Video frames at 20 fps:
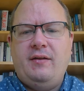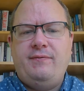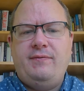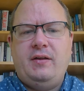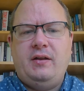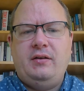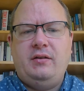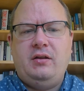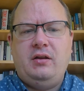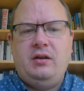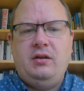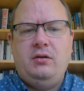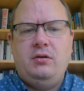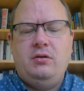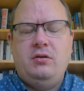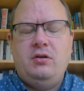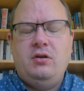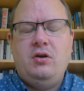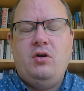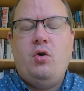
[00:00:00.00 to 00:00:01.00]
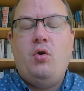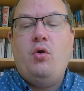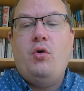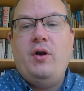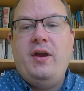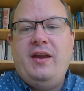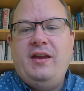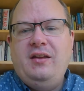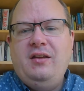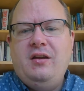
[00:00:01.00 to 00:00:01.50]
funding or
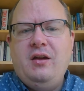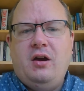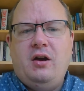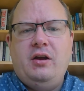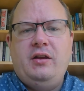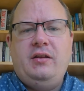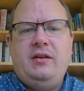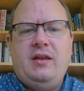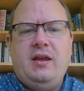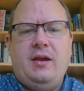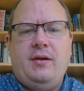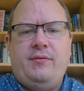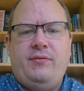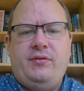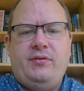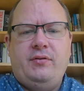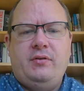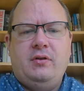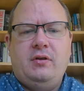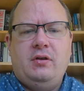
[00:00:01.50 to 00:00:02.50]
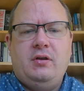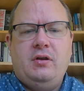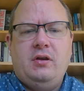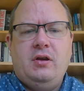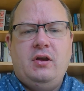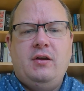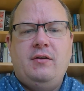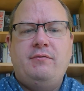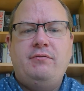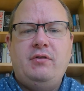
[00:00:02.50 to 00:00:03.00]
in-kind gifts.
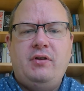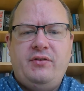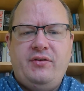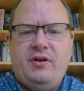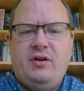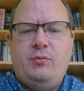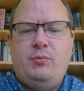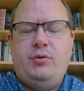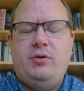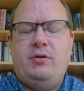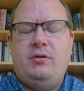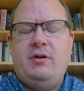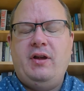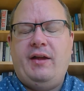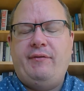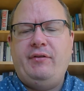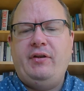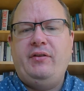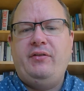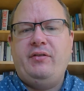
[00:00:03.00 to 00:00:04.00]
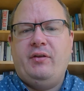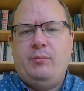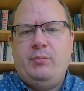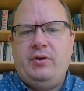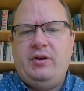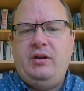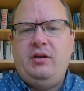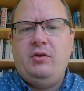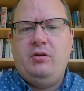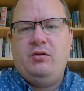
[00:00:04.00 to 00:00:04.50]
For example, having
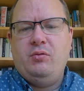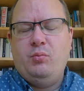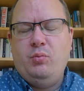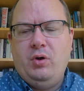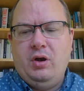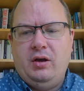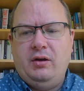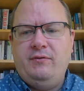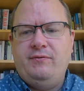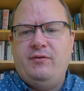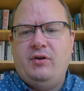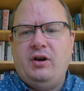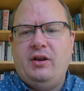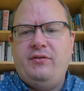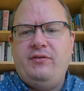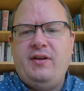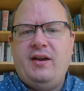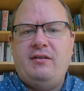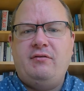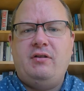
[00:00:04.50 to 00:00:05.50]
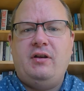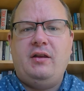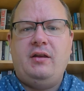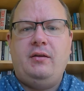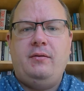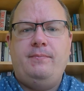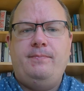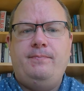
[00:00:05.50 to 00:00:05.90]
somebody who can work voluntarily.